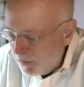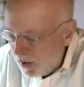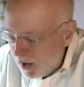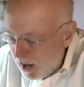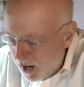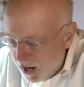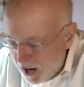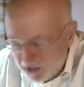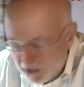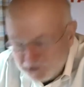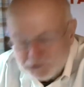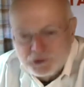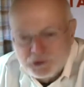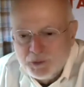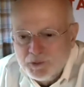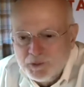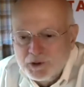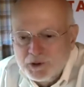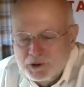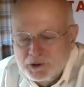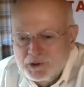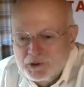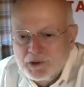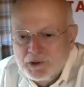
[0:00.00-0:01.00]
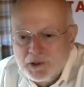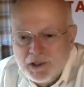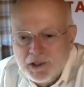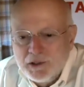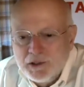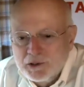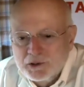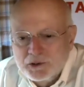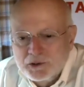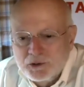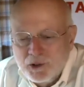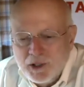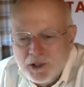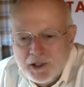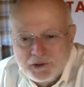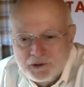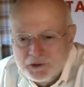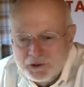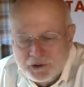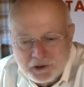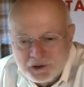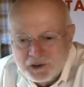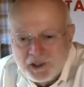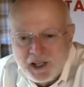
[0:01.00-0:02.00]
awesomeness in this
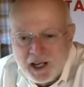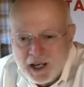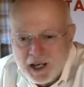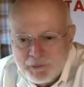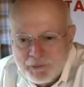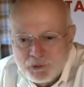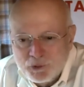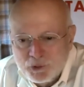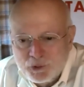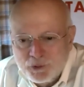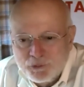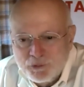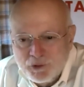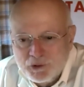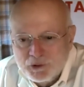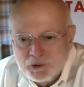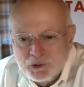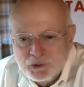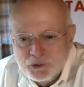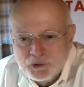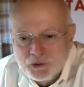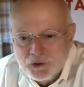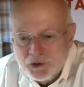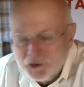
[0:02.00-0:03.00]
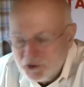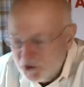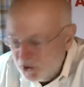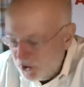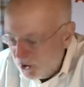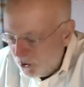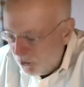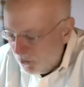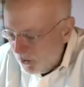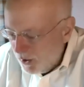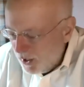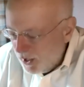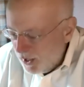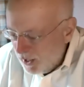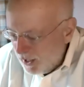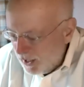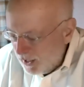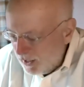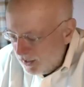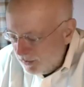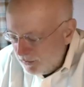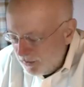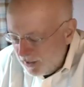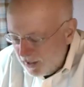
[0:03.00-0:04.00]
crisis as I observed it, Susan. You know,
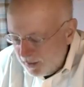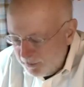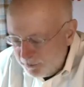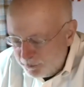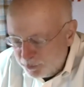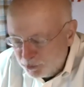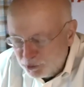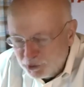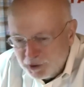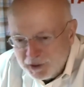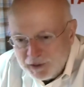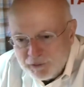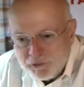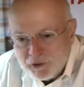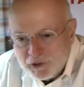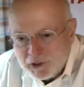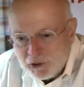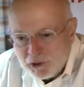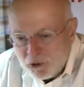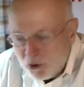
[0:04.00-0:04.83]
I believe in it